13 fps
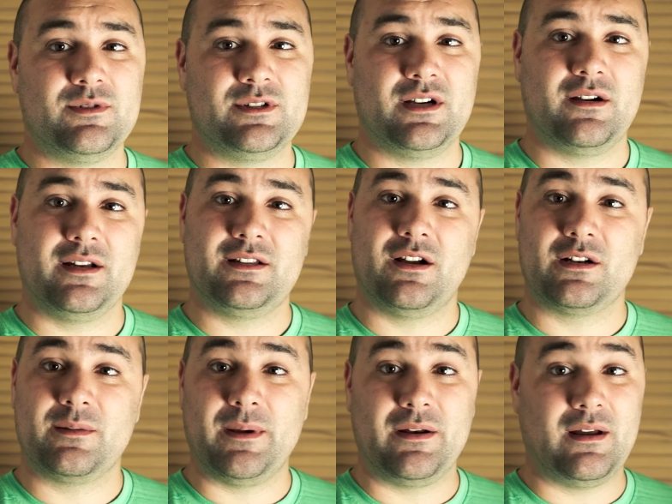which I already
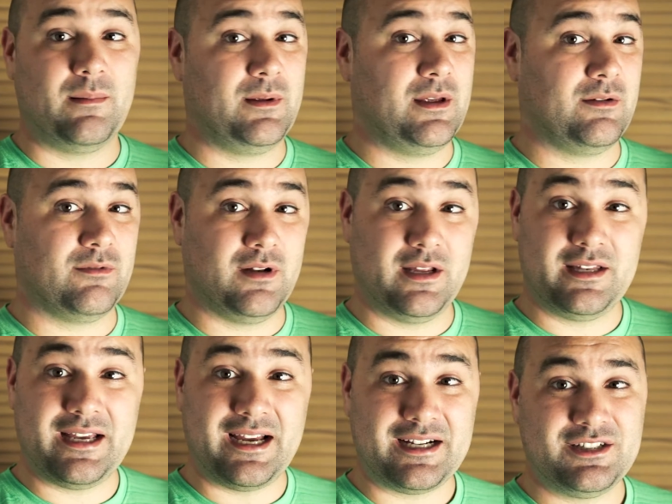talked about not being really
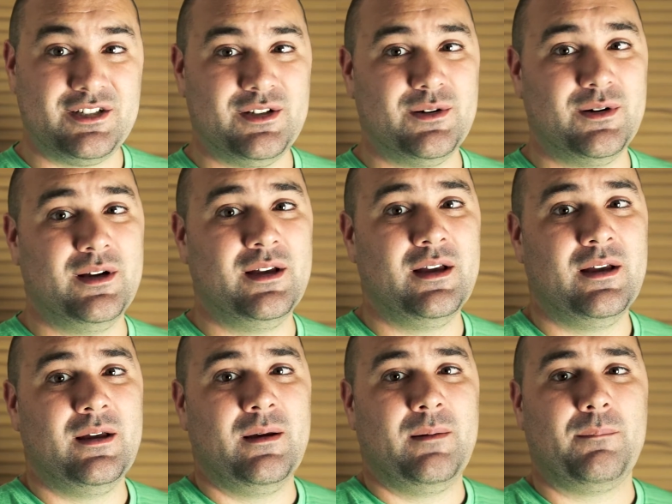attached to,
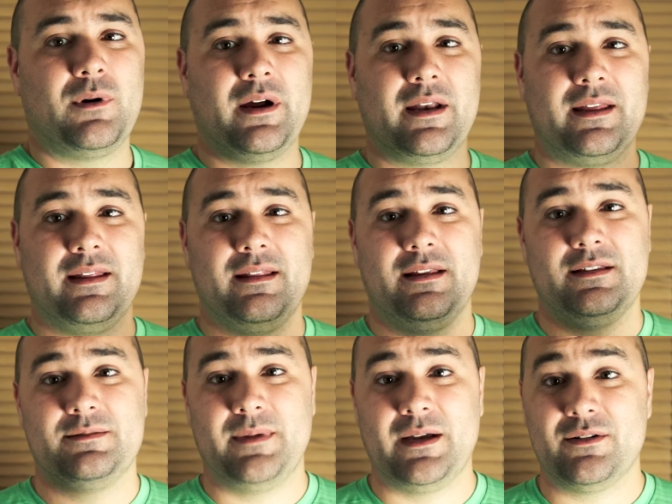brought in
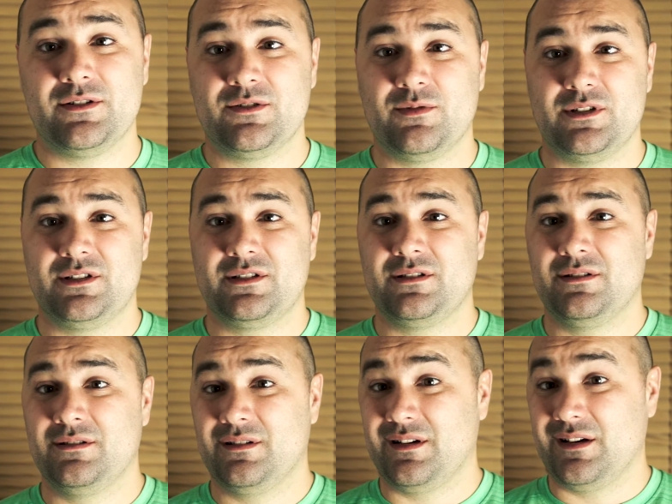these mountains,
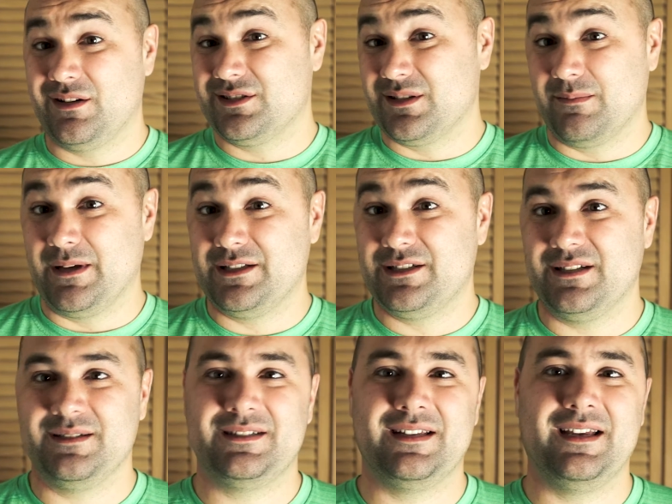which I also
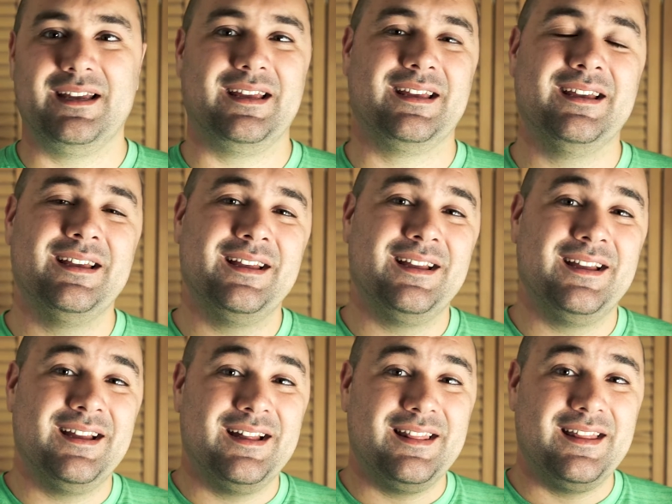mentioned saying
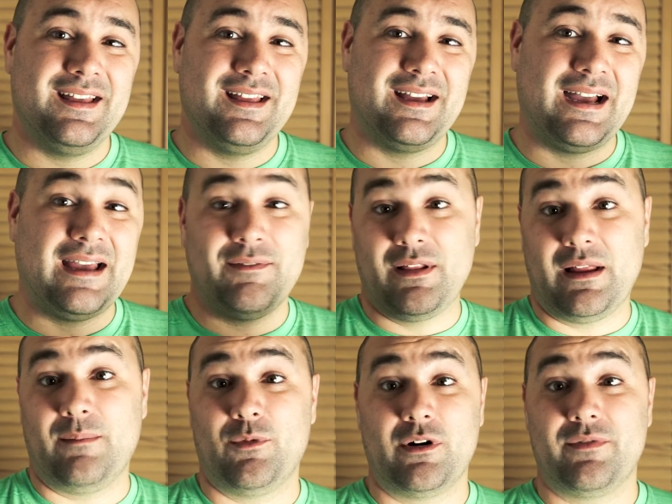that I have a
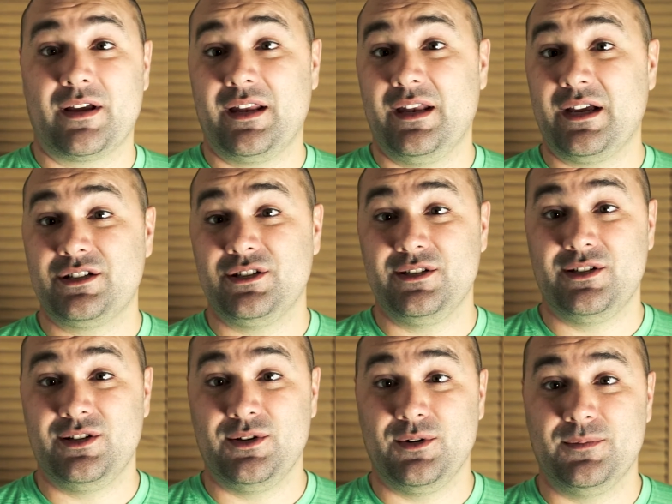lot more of a connection
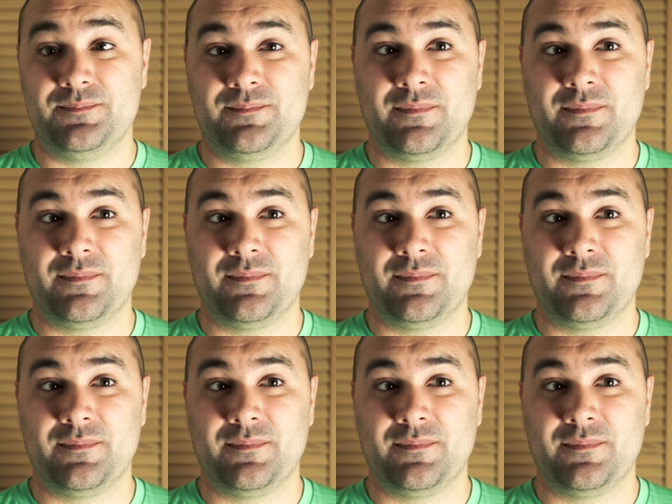to.